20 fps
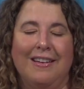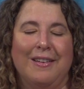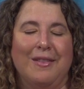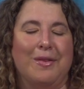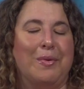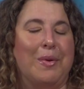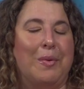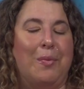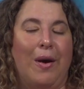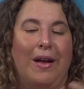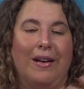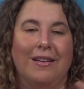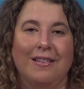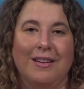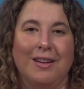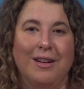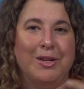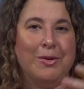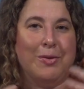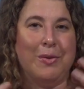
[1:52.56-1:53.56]
So we went
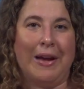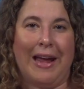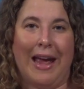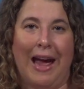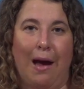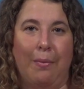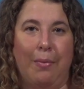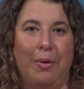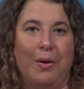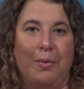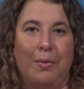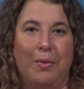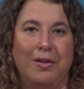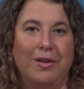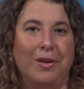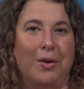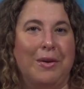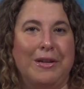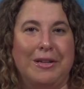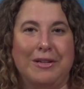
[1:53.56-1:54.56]
to a cabin with
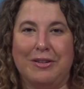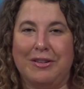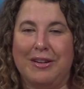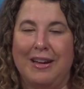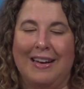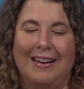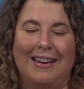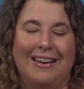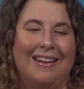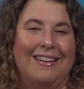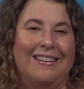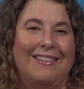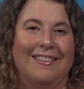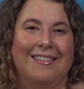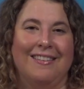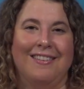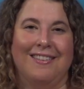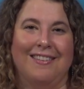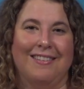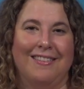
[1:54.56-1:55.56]
no internet
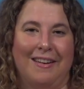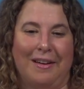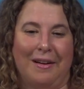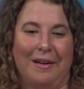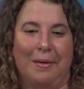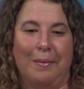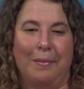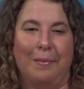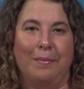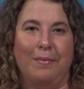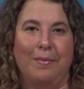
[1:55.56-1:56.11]
and uh,